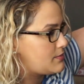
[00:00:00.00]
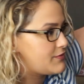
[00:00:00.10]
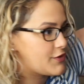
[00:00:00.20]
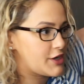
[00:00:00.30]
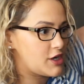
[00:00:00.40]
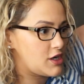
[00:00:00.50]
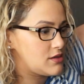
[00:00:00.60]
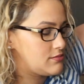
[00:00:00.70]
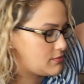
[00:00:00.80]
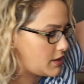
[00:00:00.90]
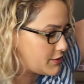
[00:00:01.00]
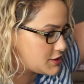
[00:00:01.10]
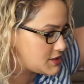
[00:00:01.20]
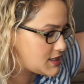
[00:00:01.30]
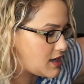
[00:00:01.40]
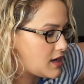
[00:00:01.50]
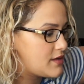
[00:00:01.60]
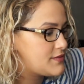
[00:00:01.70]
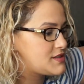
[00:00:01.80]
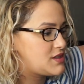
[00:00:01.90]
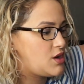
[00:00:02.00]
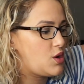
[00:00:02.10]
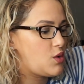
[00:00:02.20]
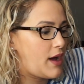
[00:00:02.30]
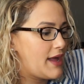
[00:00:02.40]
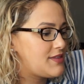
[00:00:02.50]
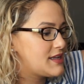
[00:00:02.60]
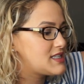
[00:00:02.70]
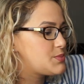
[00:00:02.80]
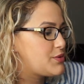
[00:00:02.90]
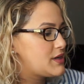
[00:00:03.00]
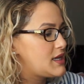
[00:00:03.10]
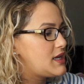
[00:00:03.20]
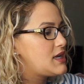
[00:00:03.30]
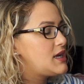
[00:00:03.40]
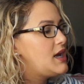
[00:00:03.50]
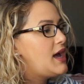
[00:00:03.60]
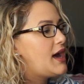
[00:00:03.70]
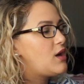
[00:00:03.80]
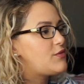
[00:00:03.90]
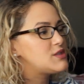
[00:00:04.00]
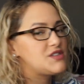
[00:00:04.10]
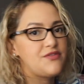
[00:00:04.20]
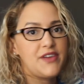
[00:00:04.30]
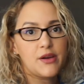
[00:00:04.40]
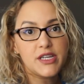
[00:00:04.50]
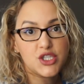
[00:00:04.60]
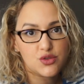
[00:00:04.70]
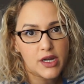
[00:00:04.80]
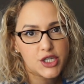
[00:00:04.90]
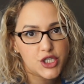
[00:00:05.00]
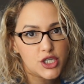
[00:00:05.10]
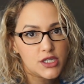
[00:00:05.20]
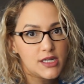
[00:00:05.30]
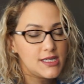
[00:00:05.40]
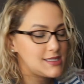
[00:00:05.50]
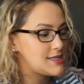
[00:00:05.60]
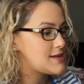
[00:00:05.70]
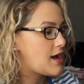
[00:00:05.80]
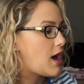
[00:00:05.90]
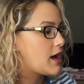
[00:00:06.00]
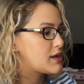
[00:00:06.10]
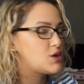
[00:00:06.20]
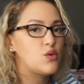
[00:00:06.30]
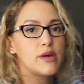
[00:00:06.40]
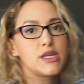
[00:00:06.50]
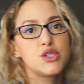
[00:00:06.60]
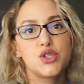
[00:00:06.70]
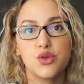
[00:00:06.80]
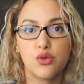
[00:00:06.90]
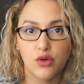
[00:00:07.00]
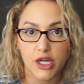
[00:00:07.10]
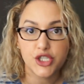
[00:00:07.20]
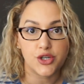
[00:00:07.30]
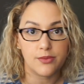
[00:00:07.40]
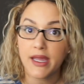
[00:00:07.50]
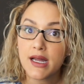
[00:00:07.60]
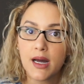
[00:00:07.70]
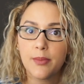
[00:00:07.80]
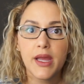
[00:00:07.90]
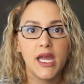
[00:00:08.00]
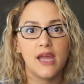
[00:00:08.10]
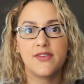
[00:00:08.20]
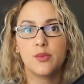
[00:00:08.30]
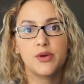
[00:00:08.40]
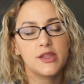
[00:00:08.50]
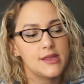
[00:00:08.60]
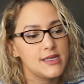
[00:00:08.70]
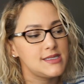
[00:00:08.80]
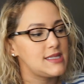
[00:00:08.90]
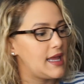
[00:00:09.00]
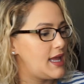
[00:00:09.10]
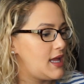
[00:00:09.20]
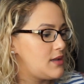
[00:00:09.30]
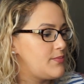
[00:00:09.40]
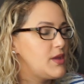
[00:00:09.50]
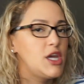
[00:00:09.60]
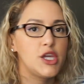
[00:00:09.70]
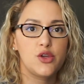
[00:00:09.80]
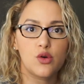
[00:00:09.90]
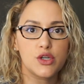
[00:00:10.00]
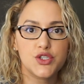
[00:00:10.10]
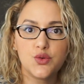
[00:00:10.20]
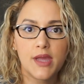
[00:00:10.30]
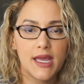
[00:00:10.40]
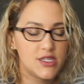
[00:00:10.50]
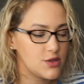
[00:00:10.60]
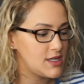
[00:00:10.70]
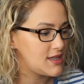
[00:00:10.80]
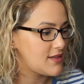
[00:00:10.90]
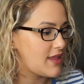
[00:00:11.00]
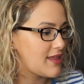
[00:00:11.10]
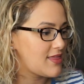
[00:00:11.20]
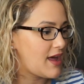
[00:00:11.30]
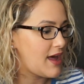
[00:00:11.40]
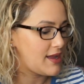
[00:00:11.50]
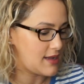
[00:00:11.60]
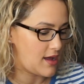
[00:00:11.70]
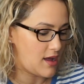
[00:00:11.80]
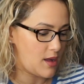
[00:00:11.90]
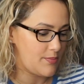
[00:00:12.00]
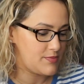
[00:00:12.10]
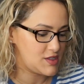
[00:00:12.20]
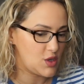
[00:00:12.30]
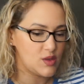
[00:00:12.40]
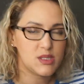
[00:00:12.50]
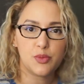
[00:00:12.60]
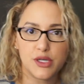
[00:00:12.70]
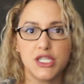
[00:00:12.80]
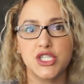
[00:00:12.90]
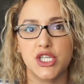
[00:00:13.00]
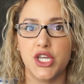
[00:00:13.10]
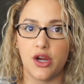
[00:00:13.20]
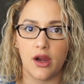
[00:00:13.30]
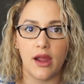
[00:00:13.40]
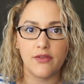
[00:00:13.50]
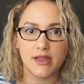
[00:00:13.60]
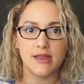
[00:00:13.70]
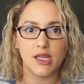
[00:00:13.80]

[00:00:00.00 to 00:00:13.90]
for your other stuff. So I think it's pretty helpful. It's very structured. It's not going to crush your makeup if you put this in your suitcase or anything like that. So it's pretty secure. Everything